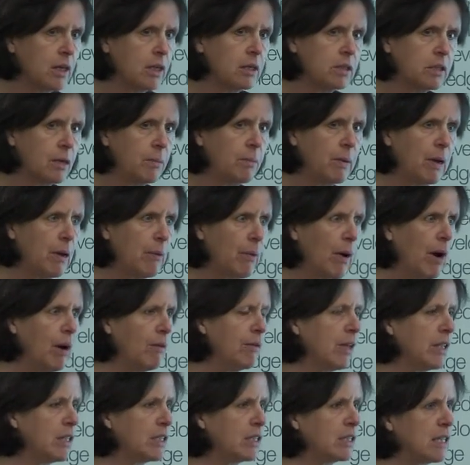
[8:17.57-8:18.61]
So be aware of
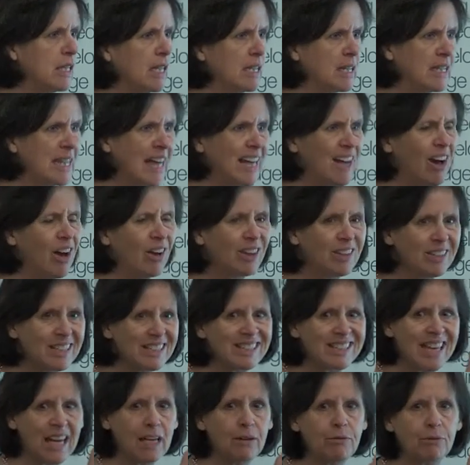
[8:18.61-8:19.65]
that. They aren't
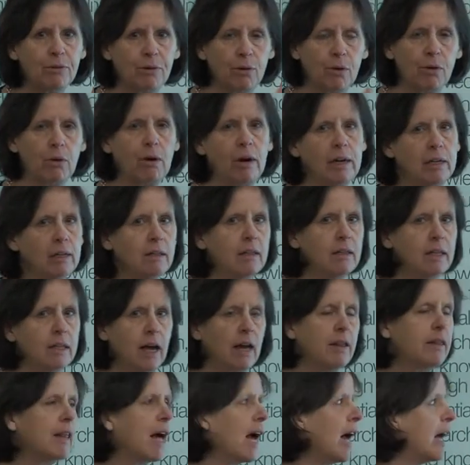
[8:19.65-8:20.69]
safer or anything
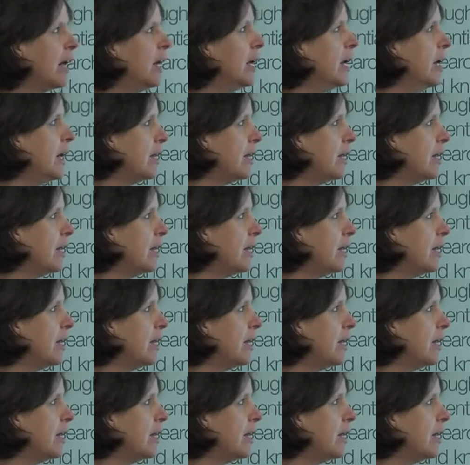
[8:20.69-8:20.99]
like that.